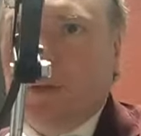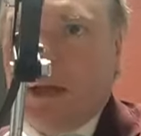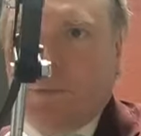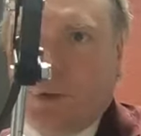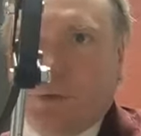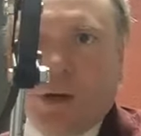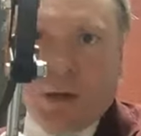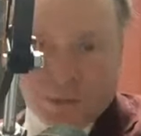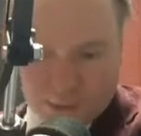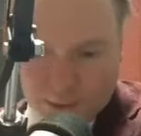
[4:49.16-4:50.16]
Have you
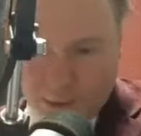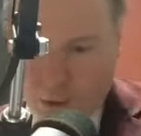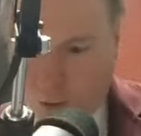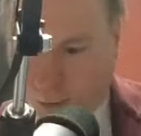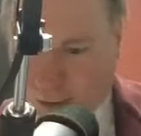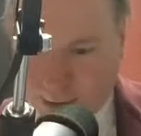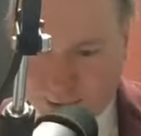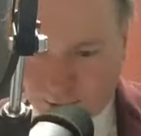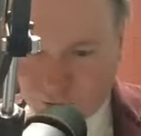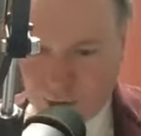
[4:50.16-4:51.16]
heard about
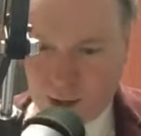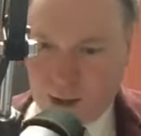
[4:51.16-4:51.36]
this?